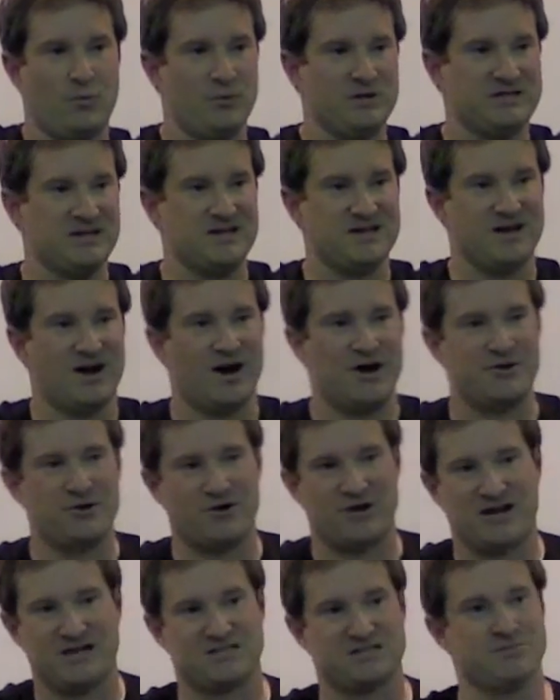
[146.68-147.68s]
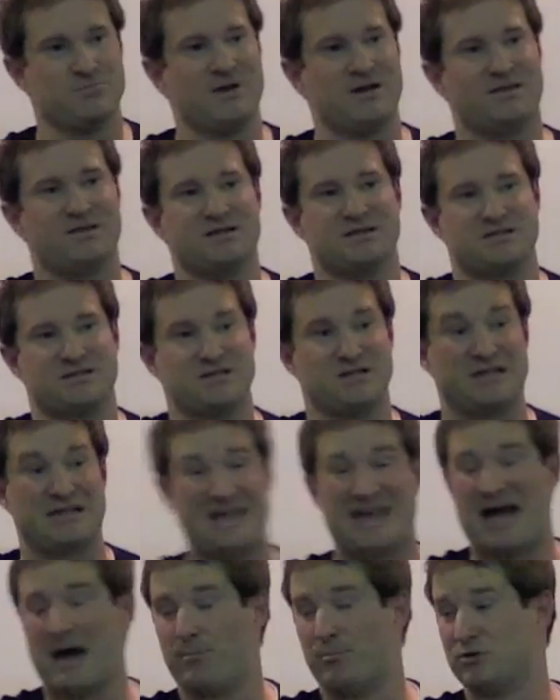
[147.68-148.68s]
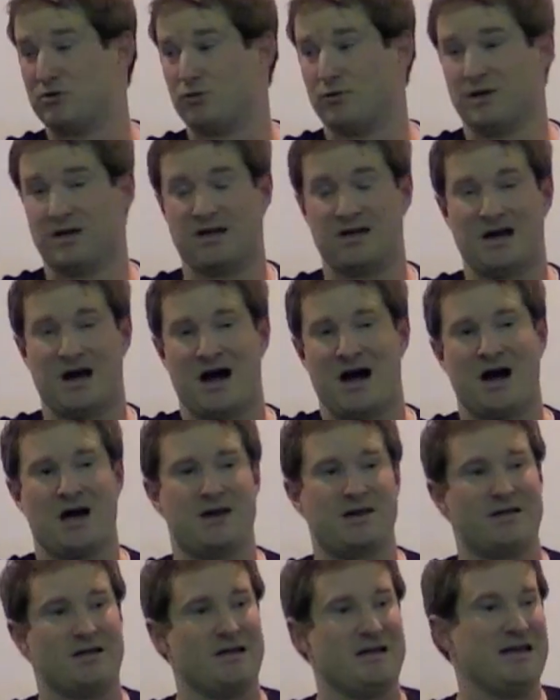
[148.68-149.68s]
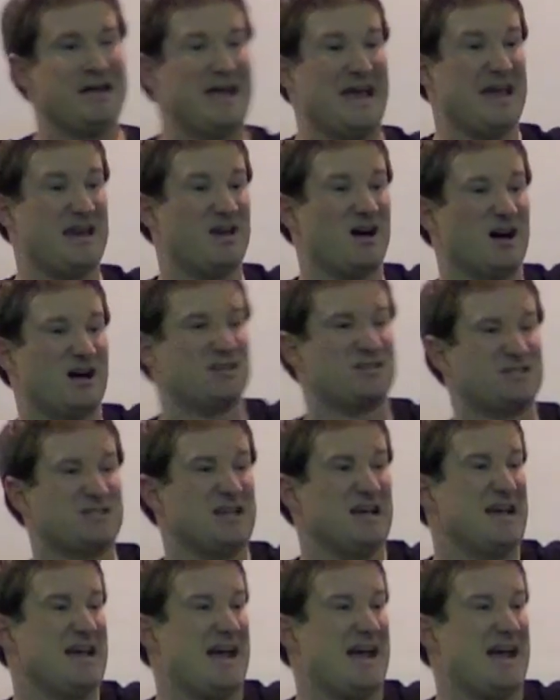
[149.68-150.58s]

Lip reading: We tend to underestimate this gap between God and us.